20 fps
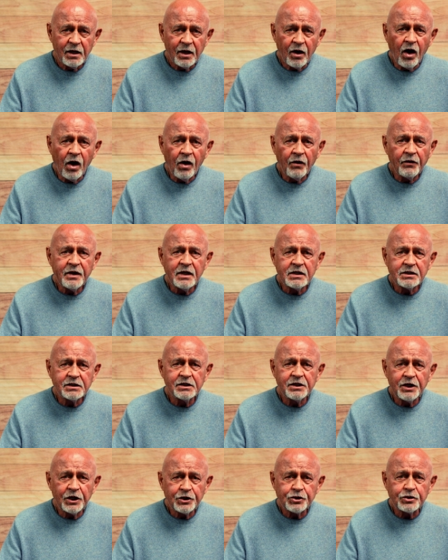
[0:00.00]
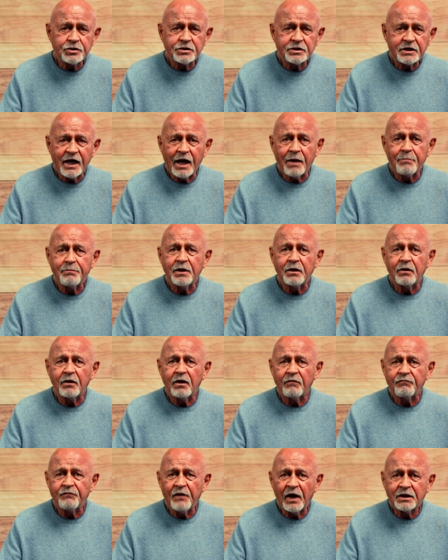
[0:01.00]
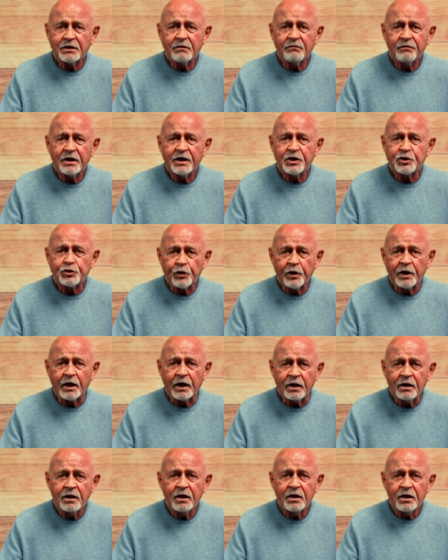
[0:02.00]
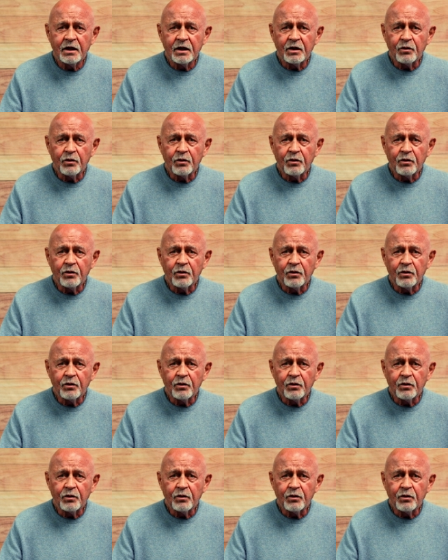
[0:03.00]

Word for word: All these conditions can be effectively treated